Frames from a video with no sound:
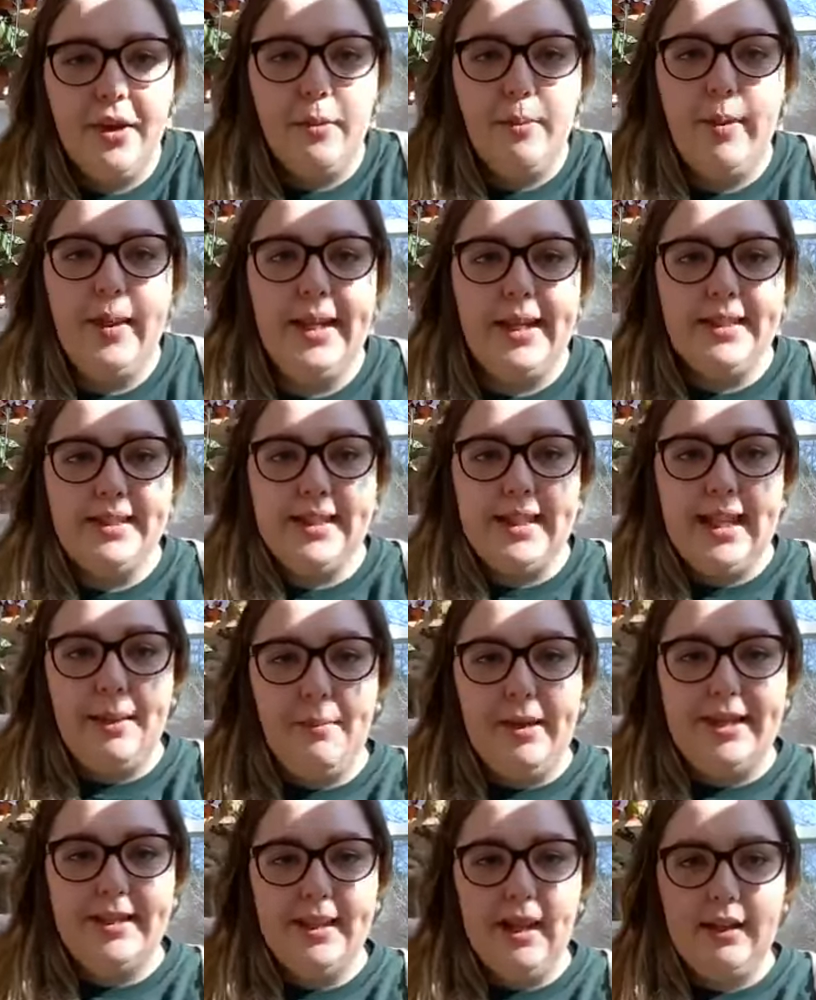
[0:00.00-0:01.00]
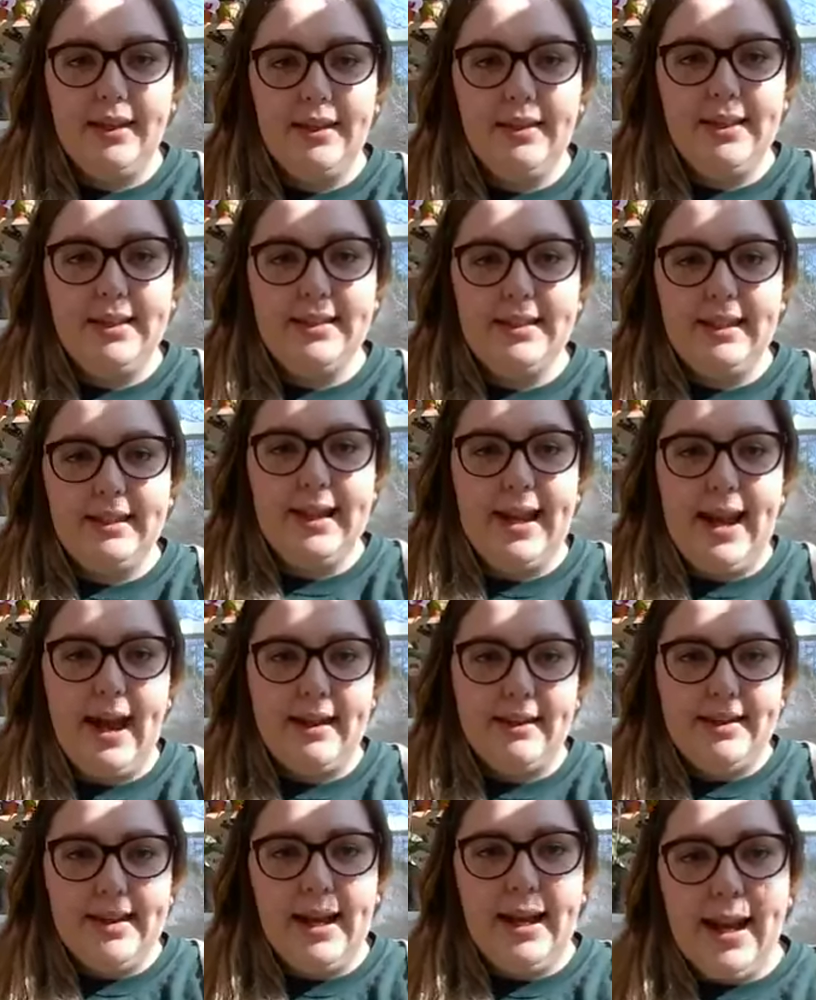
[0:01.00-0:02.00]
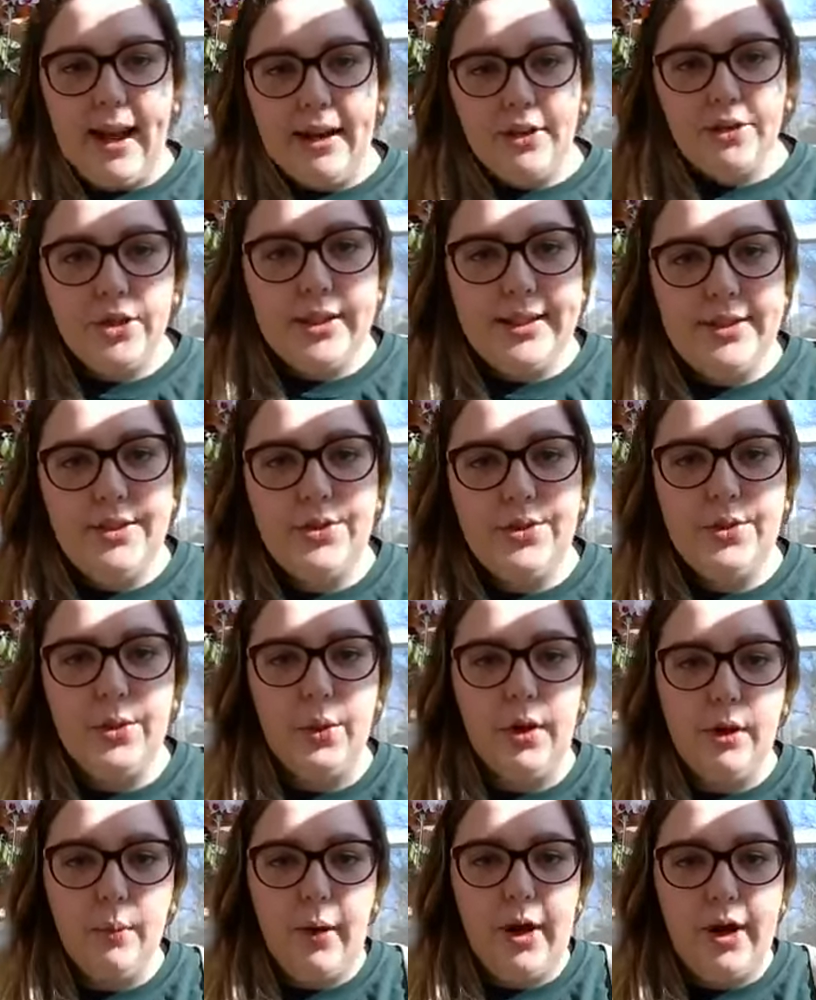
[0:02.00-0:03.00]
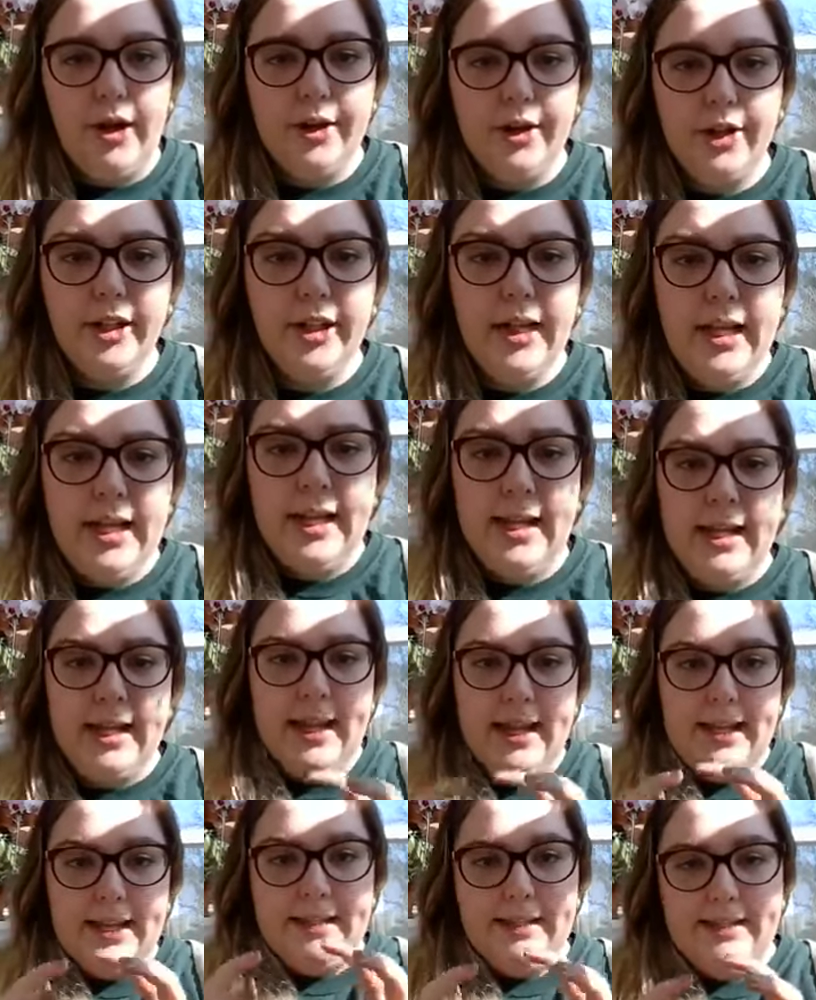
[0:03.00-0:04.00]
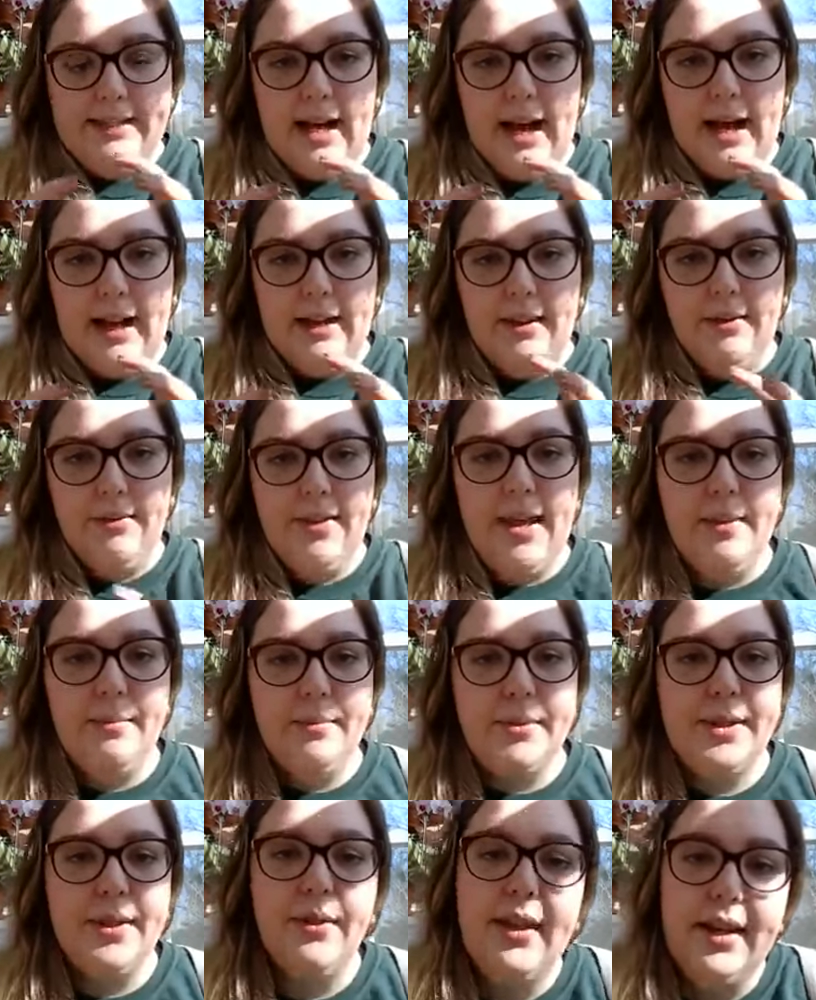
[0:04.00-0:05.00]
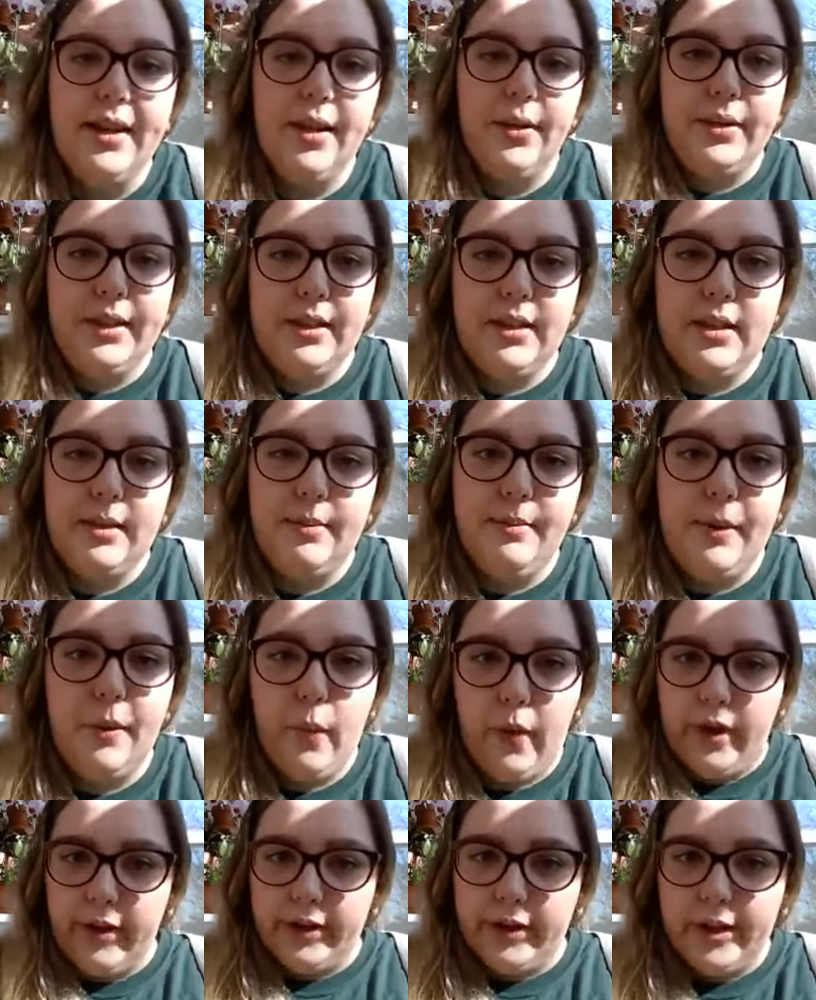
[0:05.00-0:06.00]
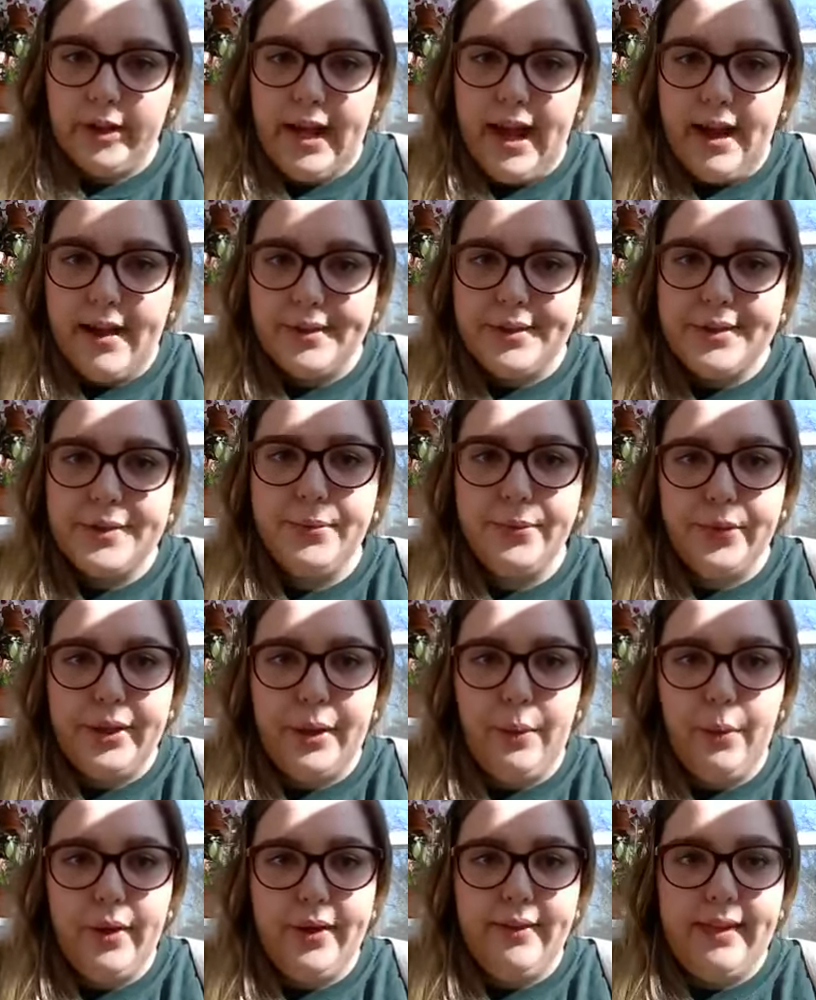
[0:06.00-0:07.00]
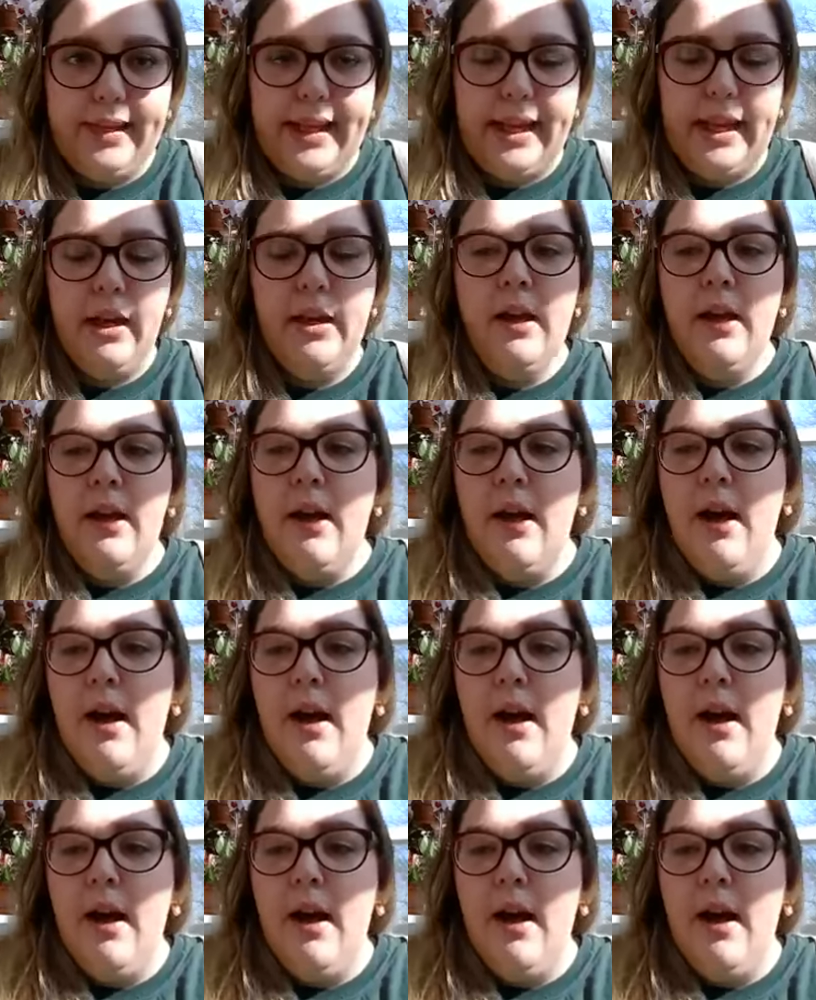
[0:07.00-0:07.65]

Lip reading: Other plants, like my succulents and cacti, actually store water inside of them, so they don't need to be watered as frequently.